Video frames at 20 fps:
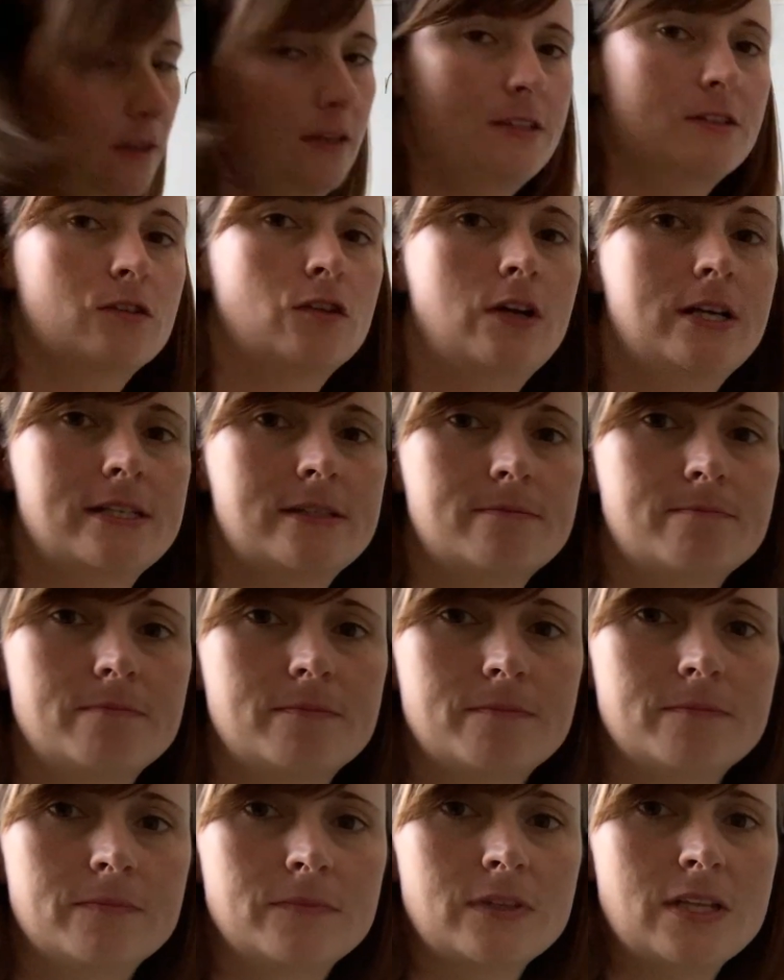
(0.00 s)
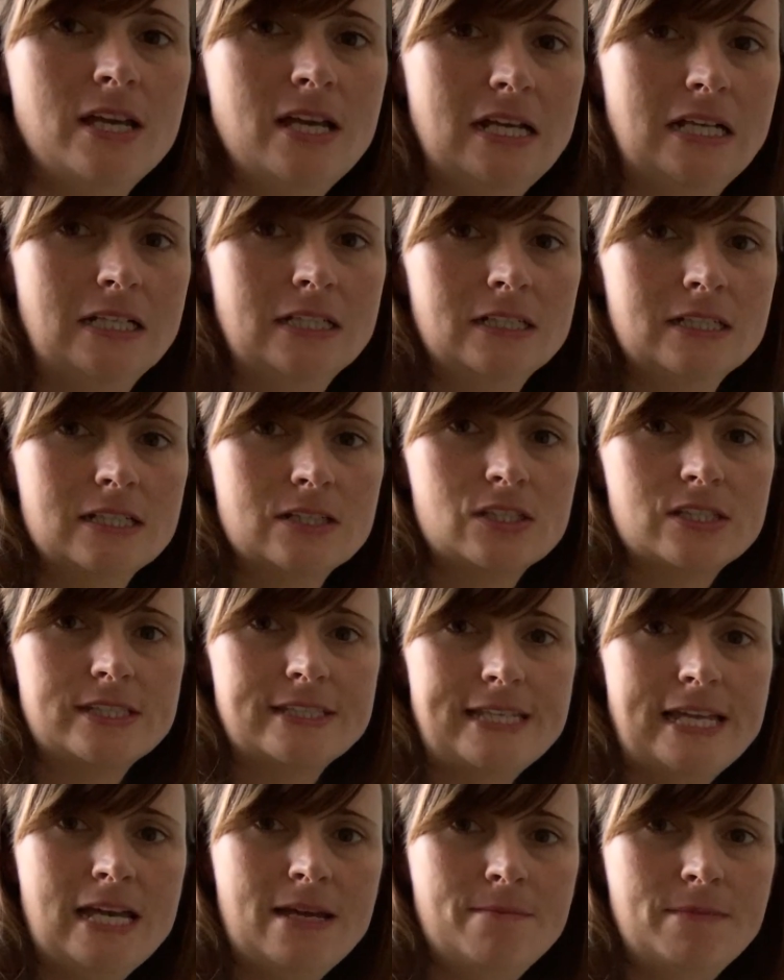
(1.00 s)
It's got its
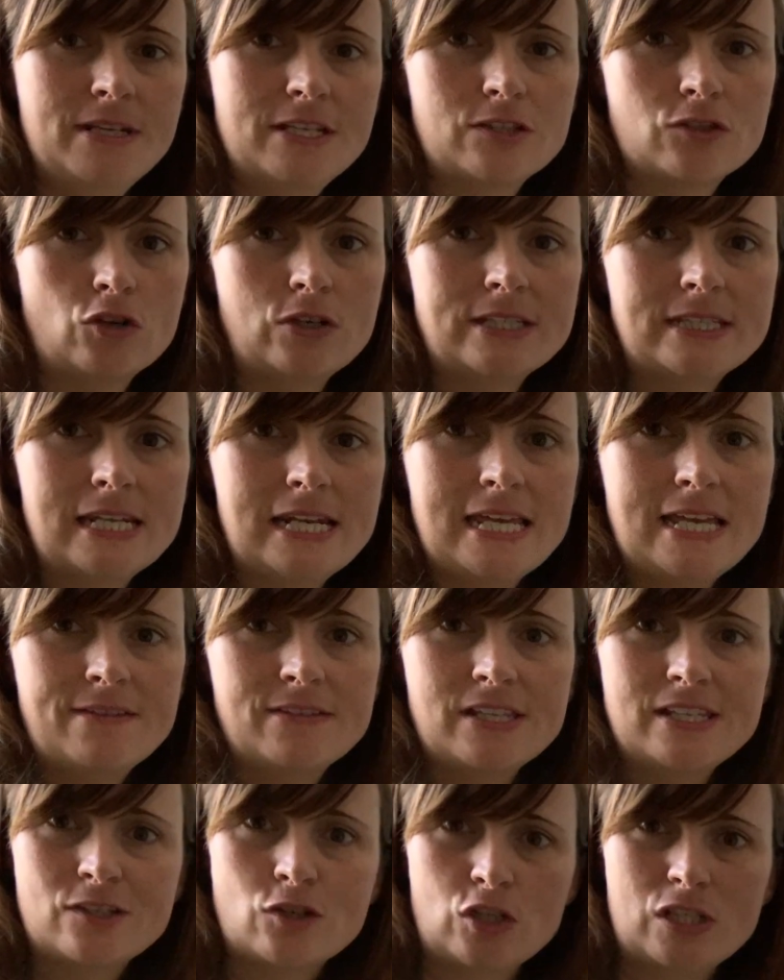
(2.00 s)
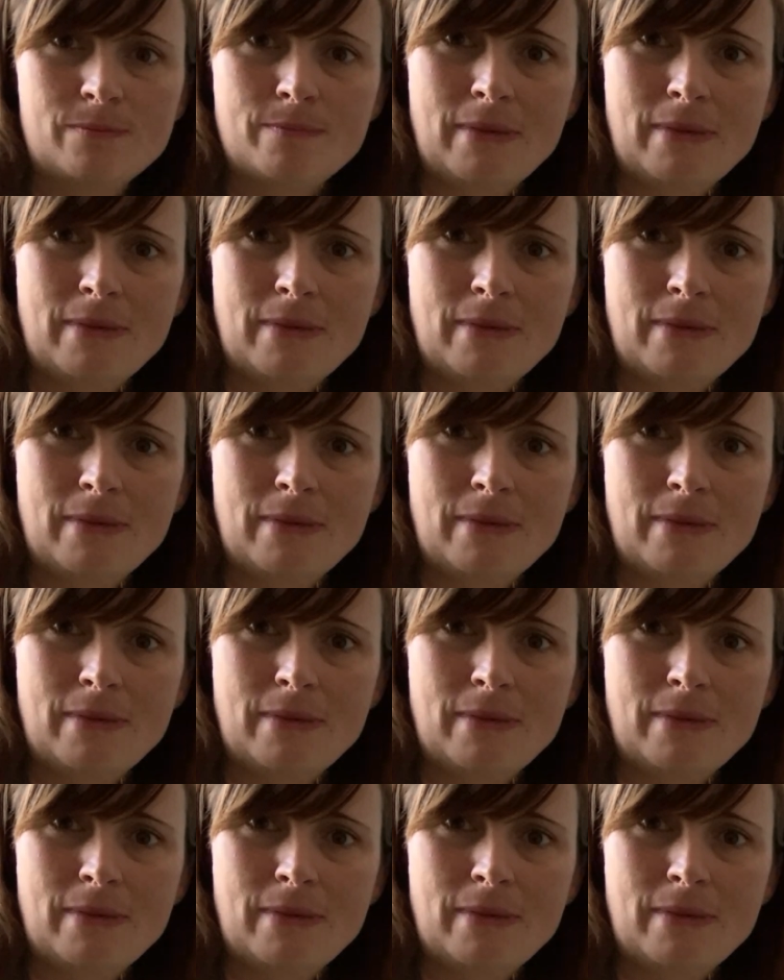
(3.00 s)
stem and it's got its leaves and it's got its